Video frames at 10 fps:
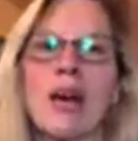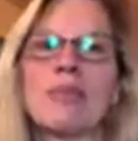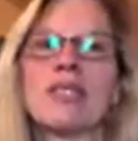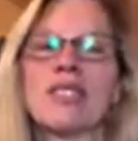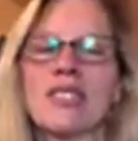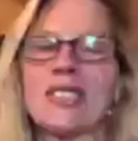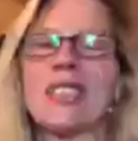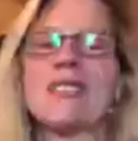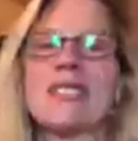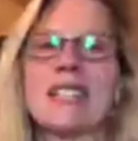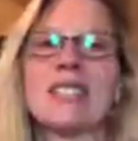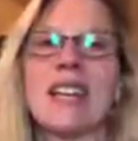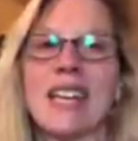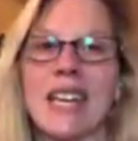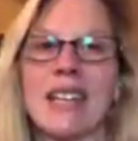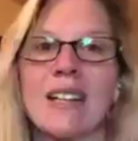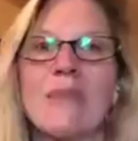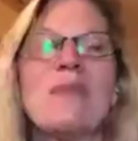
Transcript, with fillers: Absolutely. That's Diana.